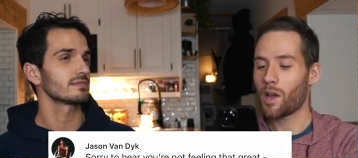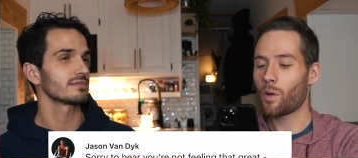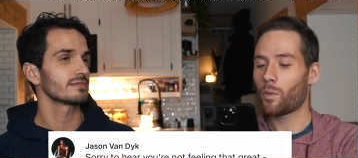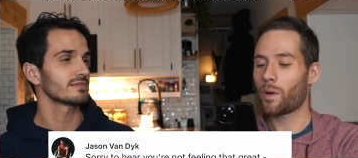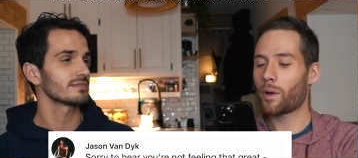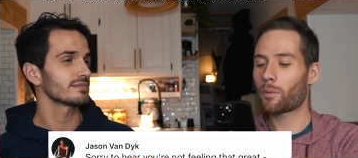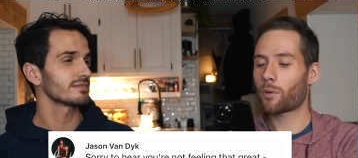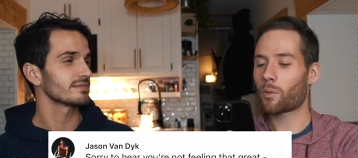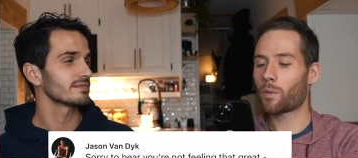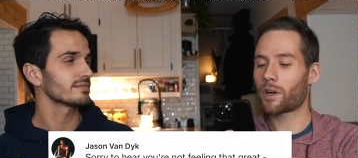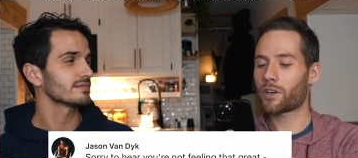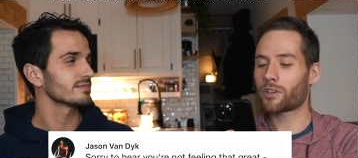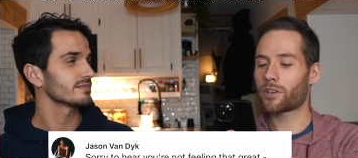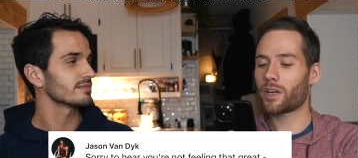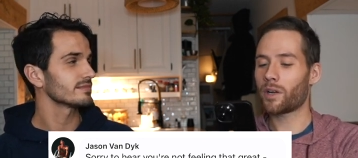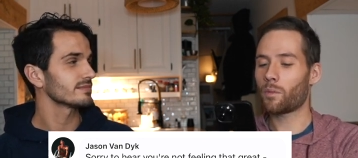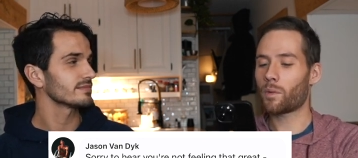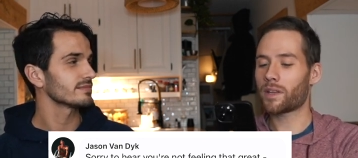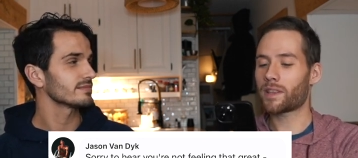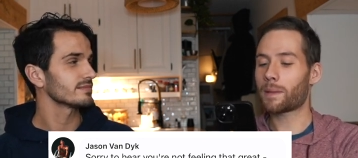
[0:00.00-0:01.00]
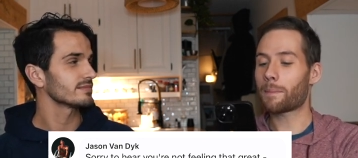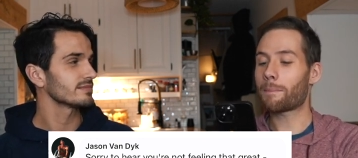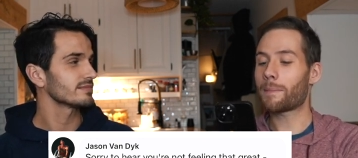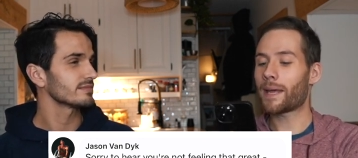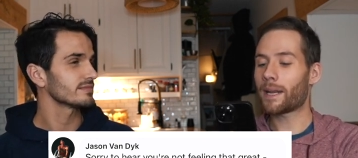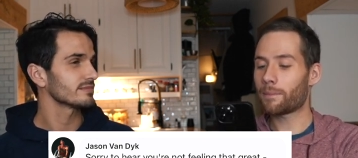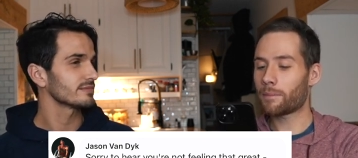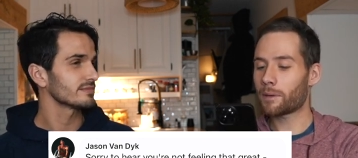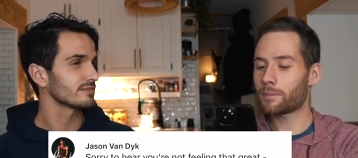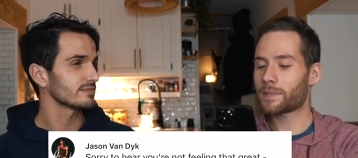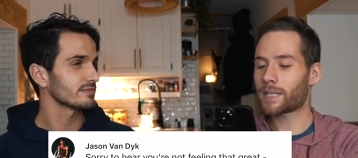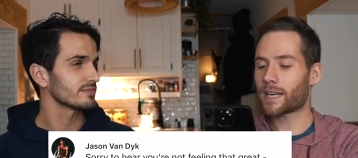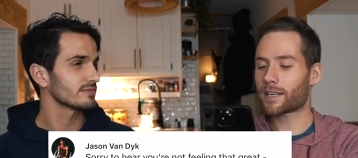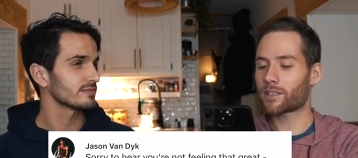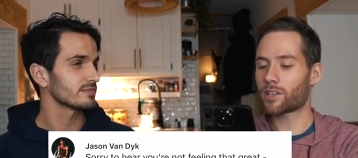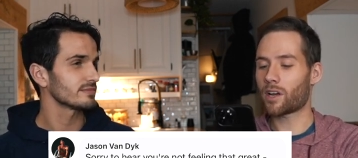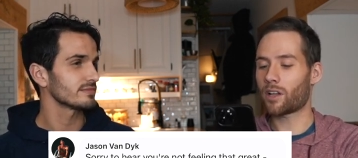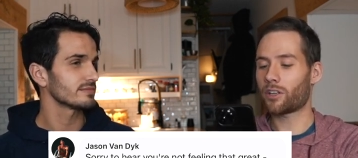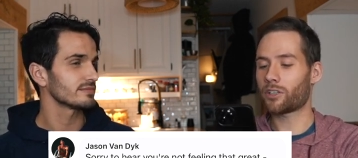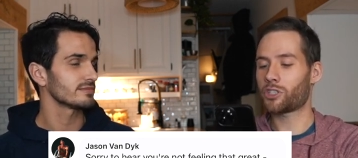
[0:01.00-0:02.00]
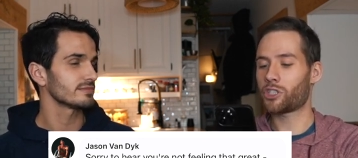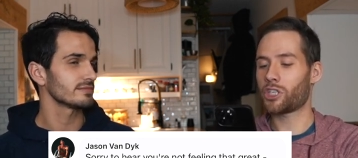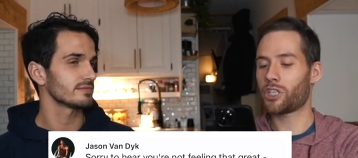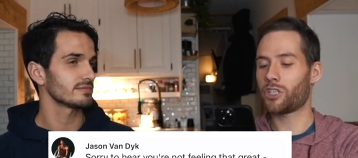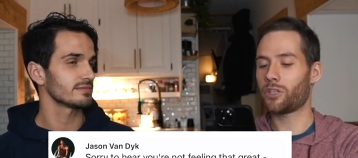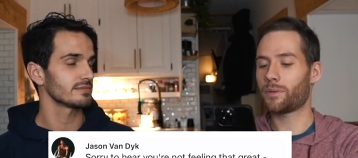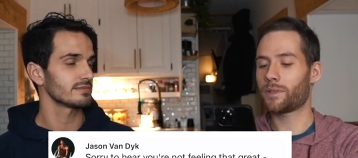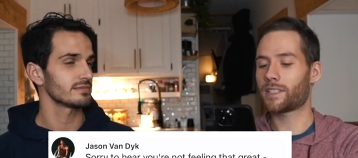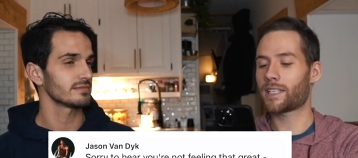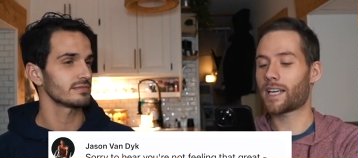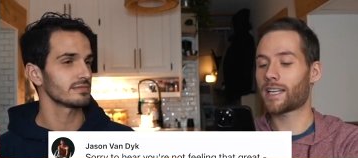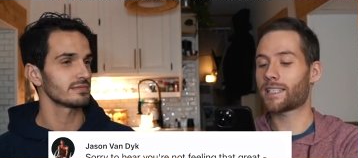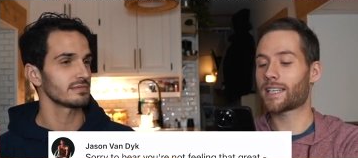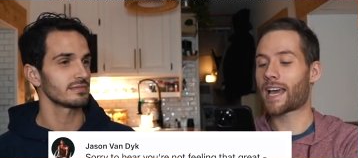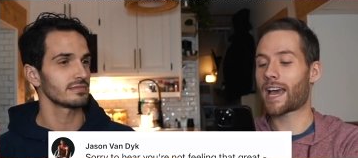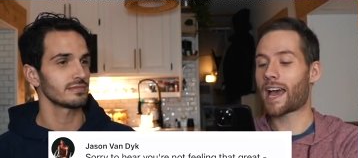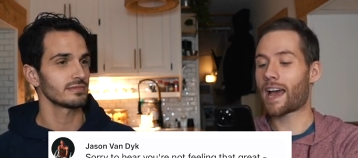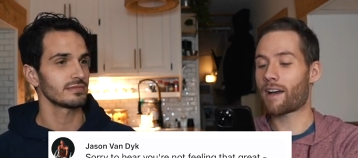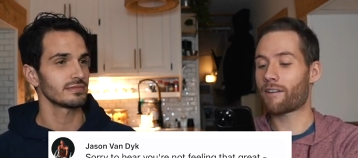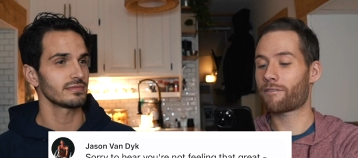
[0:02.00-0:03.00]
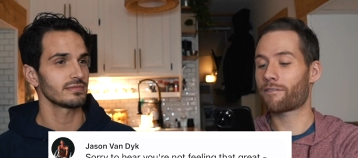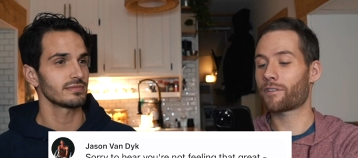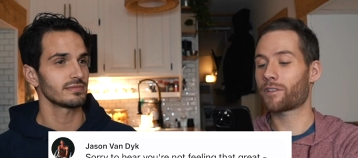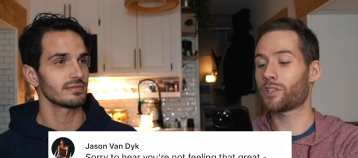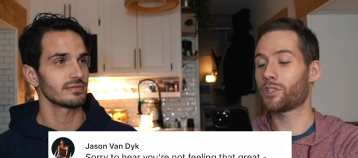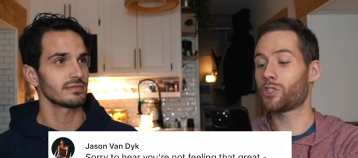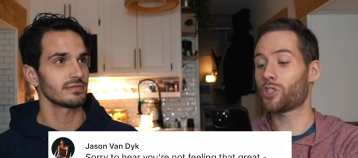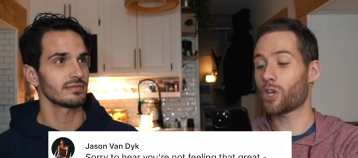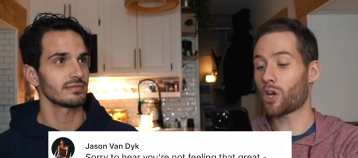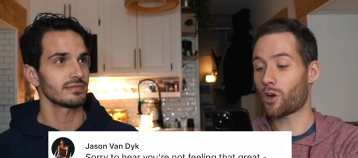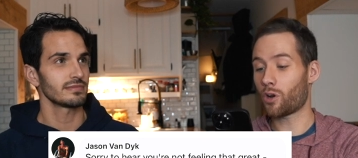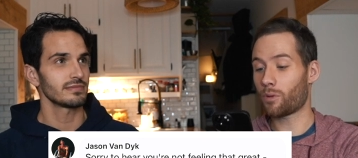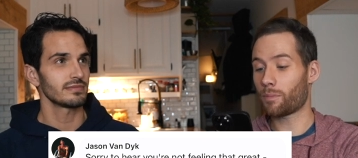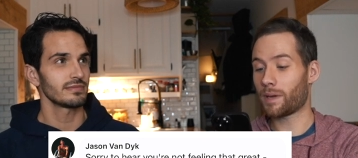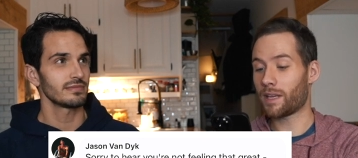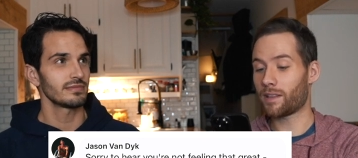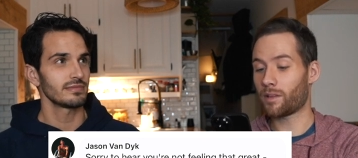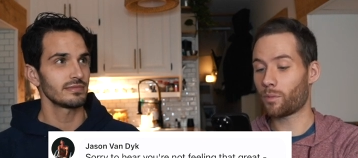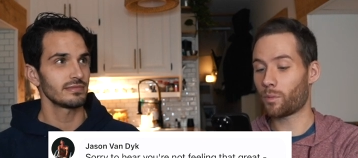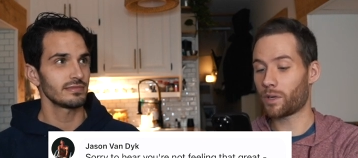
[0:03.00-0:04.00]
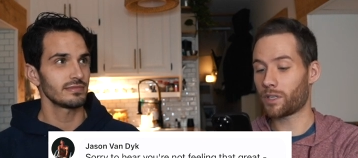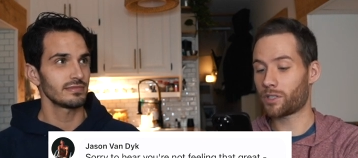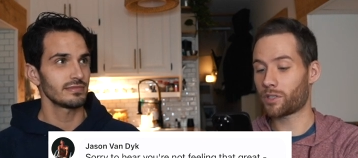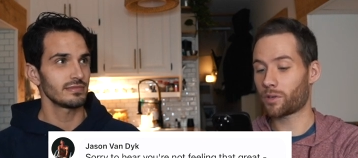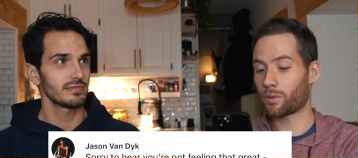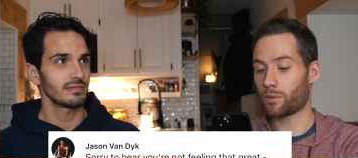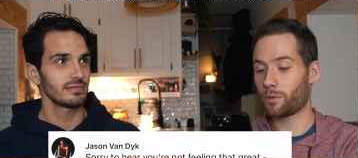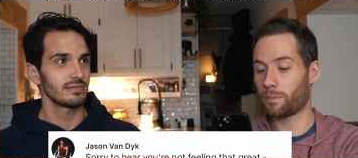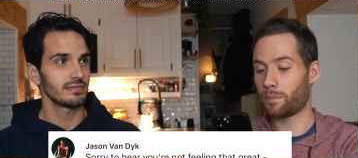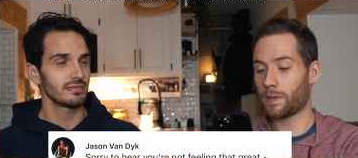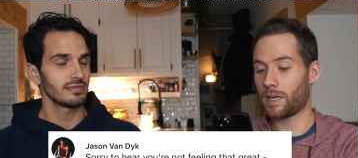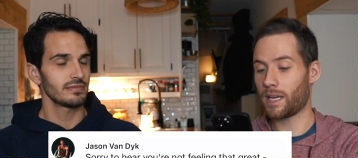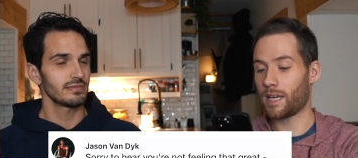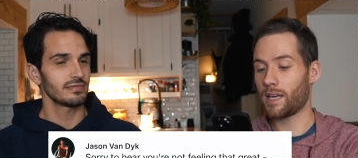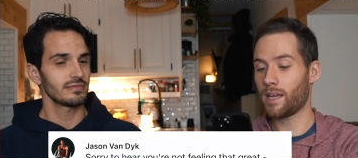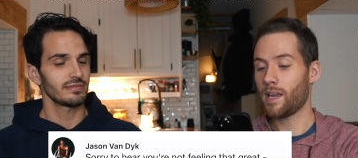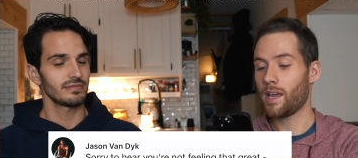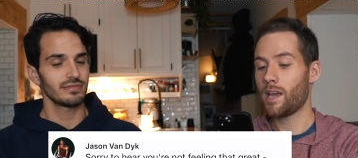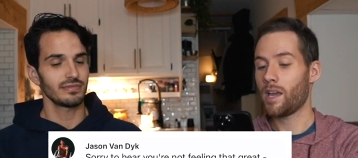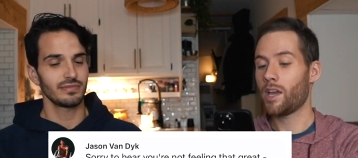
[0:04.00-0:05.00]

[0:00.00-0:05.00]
Speaker 1: "We were wondering what the minimum technology you intend to have for the dome in the winter will be.